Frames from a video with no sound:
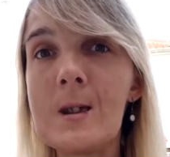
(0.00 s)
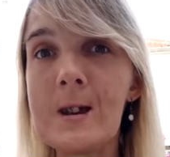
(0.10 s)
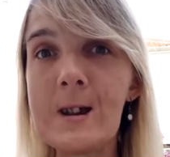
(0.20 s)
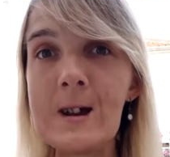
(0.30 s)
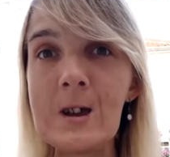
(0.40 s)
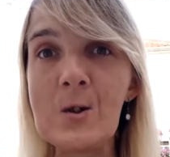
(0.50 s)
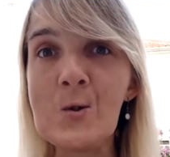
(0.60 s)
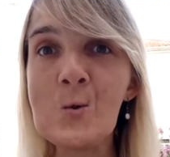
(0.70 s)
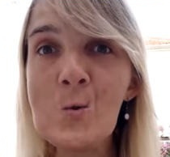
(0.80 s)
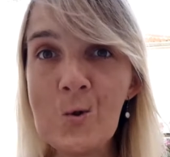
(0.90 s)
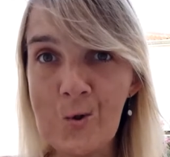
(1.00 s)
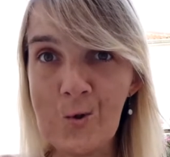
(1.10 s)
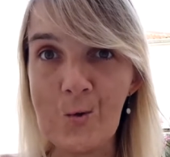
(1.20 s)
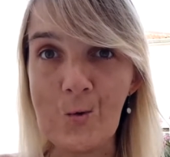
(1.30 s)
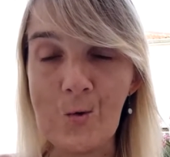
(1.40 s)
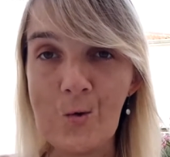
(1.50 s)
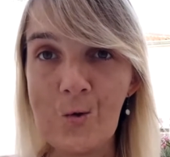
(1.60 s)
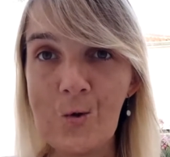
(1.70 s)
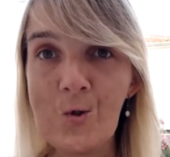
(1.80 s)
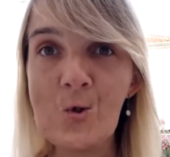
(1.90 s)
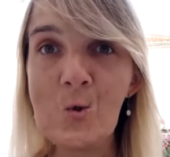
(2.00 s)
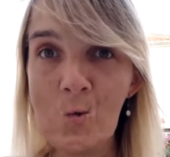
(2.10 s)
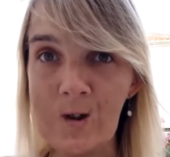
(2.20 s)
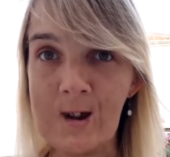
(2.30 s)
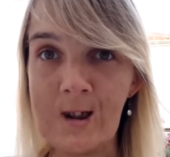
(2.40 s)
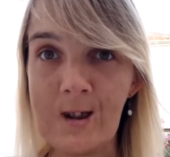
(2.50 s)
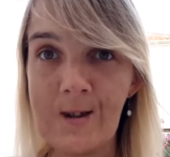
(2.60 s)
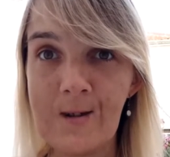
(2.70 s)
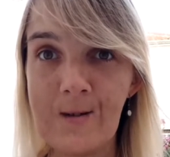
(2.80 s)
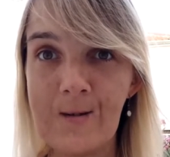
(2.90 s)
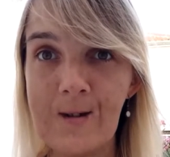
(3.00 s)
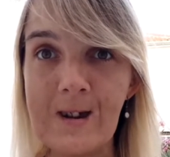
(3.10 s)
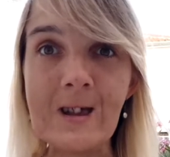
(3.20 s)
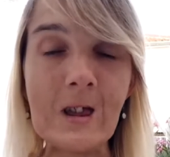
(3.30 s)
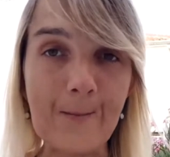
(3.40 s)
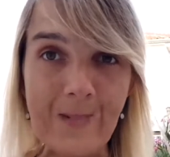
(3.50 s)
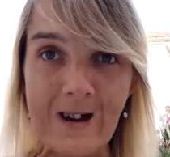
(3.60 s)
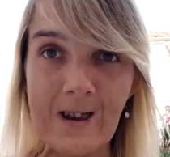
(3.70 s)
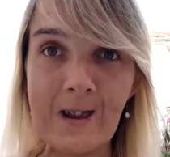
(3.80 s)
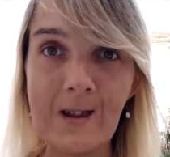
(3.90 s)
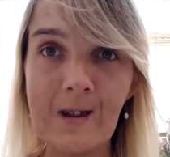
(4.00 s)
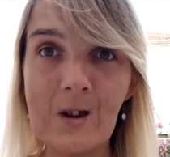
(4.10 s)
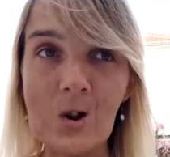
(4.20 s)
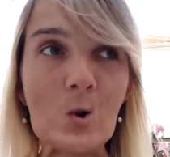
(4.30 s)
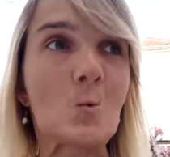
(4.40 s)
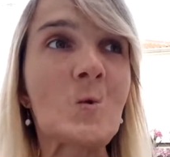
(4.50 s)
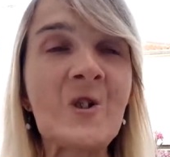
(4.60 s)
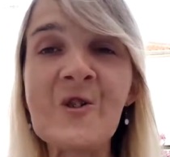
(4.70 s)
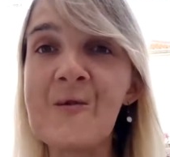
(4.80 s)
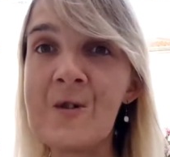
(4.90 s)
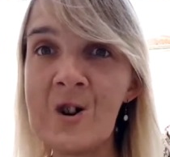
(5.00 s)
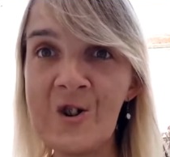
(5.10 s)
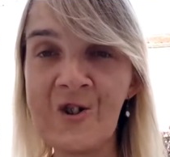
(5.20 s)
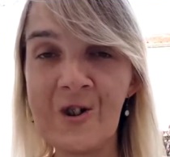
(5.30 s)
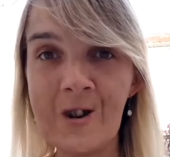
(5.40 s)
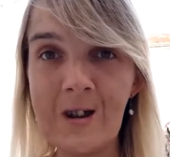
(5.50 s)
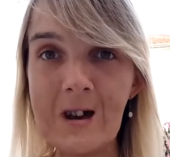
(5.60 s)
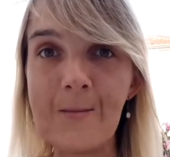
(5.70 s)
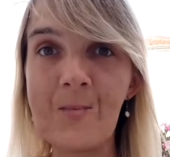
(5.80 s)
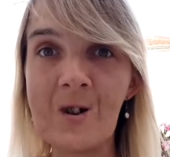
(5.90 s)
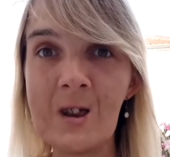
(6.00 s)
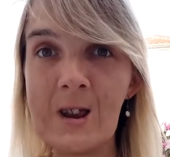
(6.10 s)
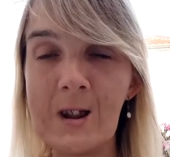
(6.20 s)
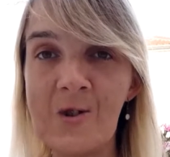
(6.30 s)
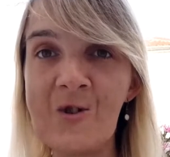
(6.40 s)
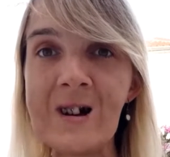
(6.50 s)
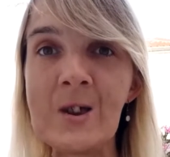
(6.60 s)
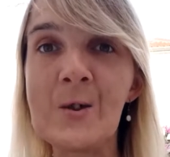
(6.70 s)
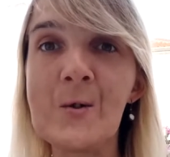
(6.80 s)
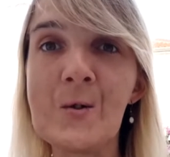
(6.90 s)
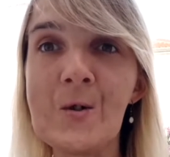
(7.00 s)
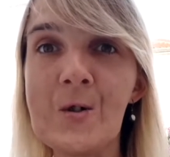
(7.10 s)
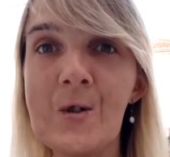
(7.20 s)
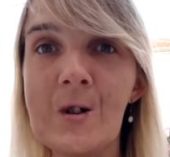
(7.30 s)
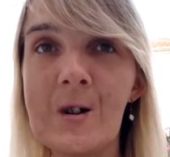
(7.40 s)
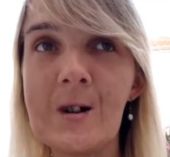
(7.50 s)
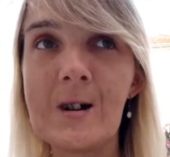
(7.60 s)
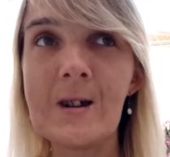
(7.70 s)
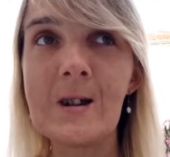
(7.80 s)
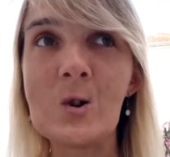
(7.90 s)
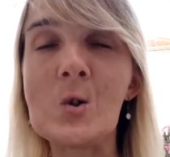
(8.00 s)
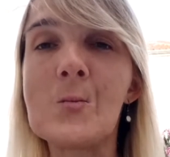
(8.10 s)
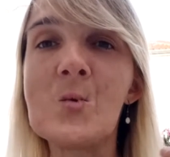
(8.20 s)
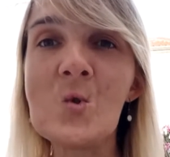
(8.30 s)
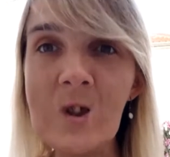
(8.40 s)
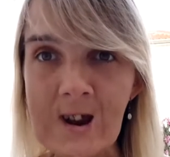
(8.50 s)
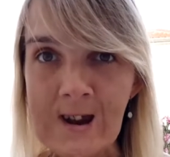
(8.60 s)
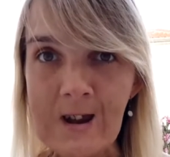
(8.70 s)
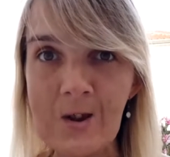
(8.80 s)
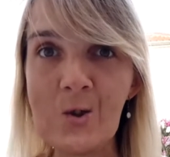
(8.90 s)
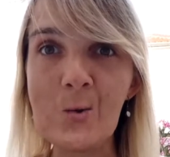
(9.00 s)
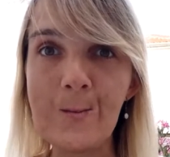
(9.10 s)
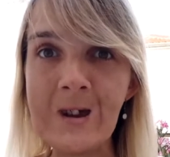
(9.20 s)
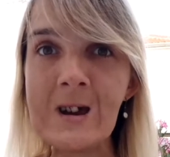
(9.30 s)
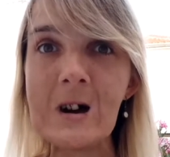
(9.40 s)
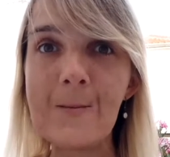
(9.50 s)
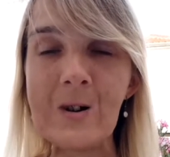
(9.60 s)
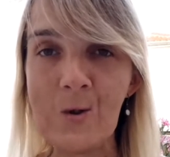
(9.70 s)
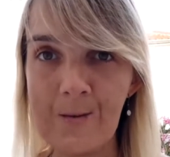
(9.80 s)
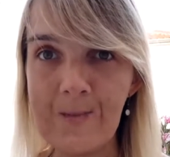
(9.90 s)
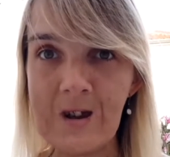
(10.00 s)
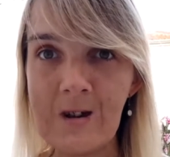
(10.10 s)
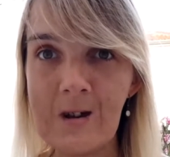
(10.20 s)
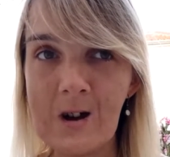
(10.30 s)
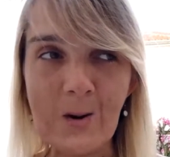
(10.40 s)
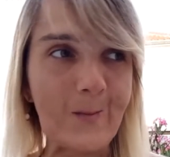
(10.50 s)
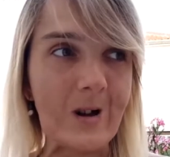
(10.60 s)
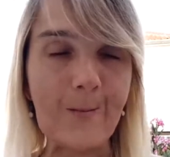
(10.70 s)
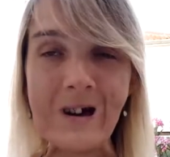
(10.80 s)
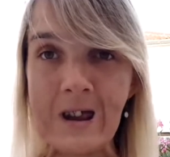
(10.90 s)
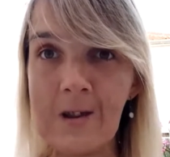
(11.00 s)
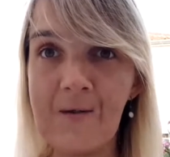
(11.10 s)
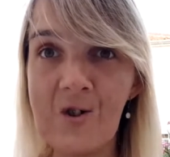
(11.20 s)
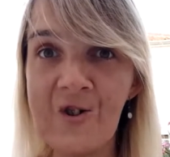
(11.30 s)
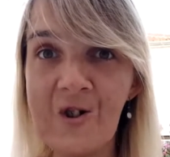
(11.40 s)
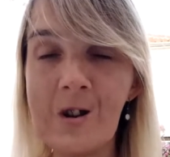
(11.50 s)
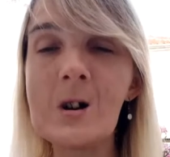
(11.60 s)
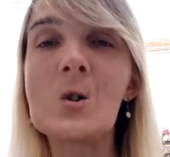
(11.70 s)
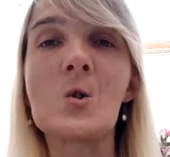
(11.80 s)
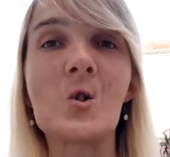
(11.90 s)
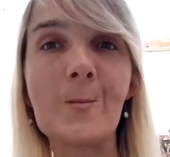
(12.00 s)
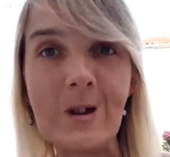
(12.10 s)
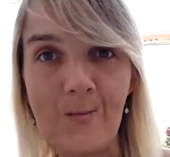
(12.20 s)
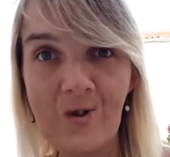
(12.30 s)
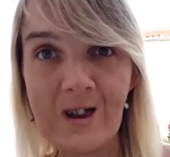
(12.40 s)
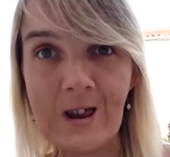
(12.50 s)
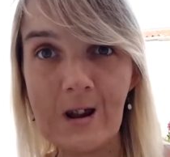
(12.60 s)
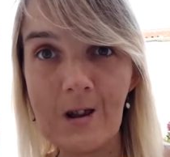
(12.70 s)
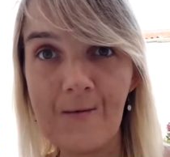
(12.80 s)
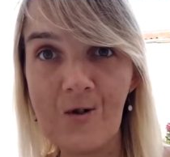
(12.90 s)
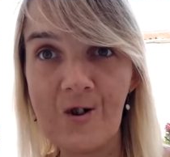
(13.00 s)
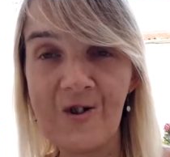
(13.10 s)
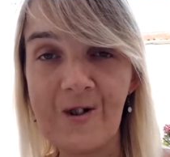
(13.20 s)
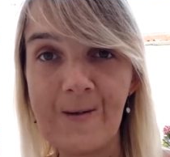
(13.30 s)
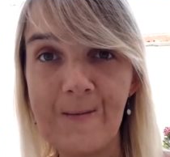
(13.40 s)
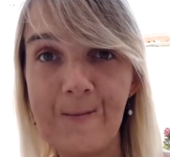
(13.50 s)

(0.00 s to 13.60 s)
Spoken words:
did I used to do it in the past? Which version a person tries to communicate to me about me? My past version or my present version?